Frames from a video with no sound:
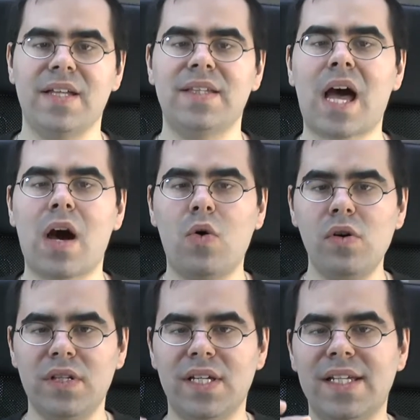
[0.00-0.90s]
now
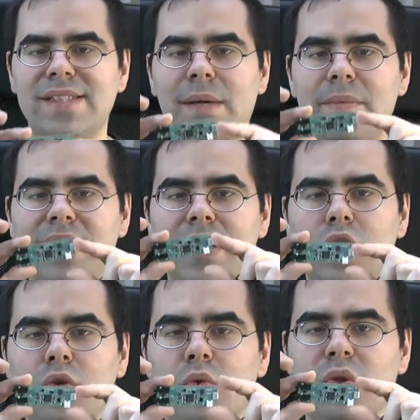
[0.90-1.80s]
something
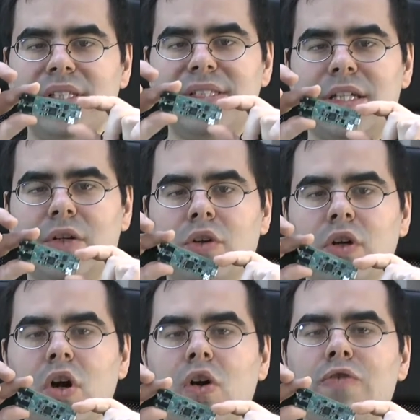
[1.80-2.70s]
new is here
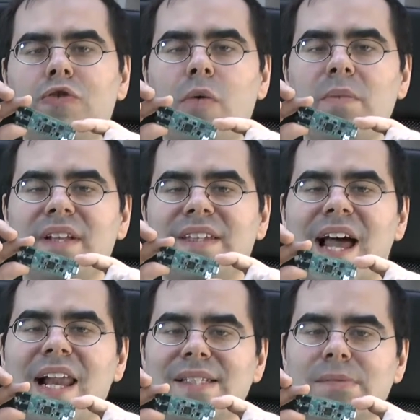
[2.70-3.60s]
from
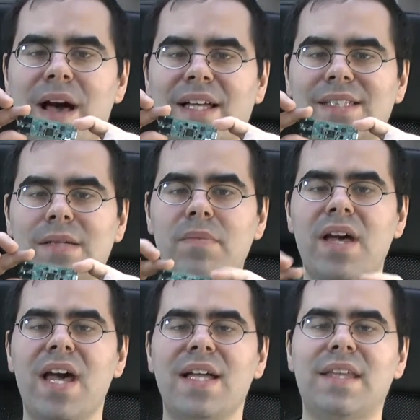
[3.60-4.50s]
Dallas Maxim,
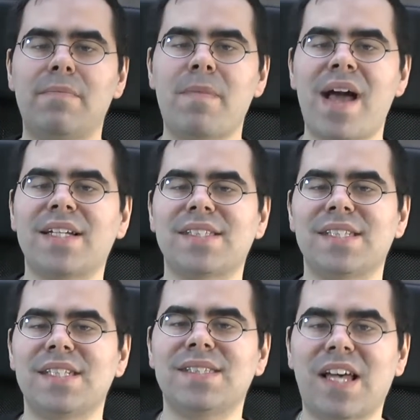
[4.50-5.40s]
the Max
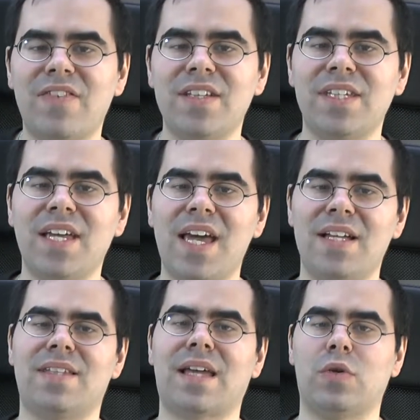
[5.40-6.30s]

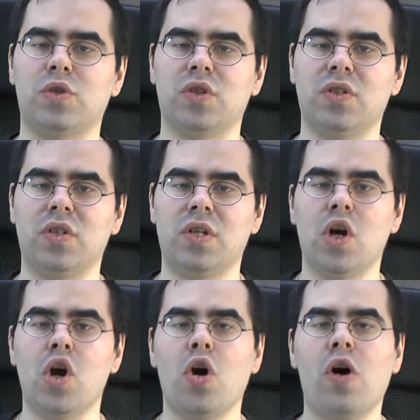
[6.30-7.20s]
78000.
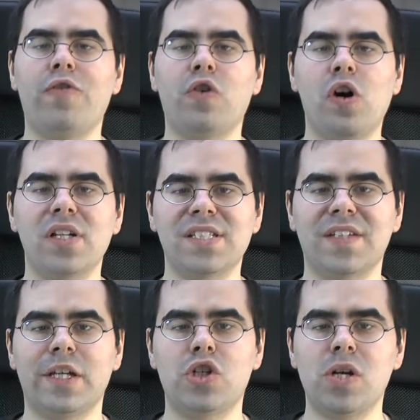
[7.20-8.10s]
Of course,
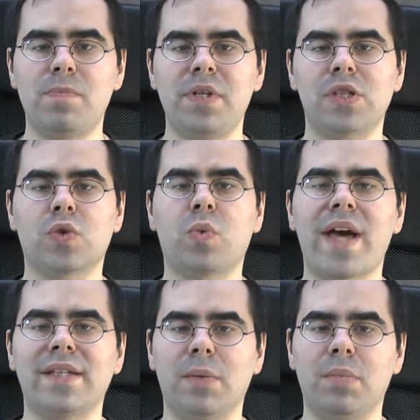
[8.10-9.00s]
the chip is
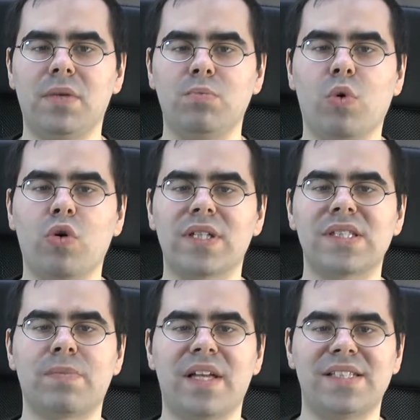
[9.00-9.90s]
quite a bit more
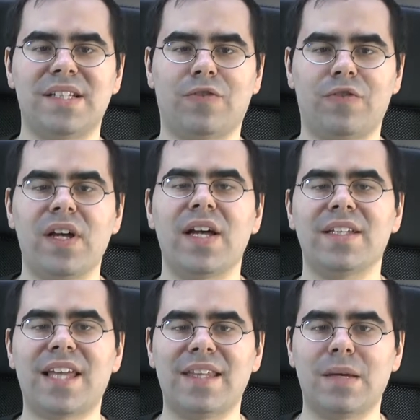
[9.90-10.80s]
expensive
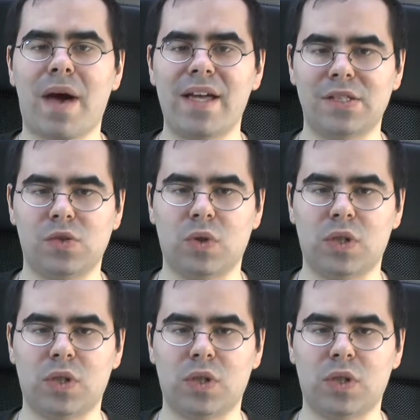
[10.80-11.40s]
than the Maix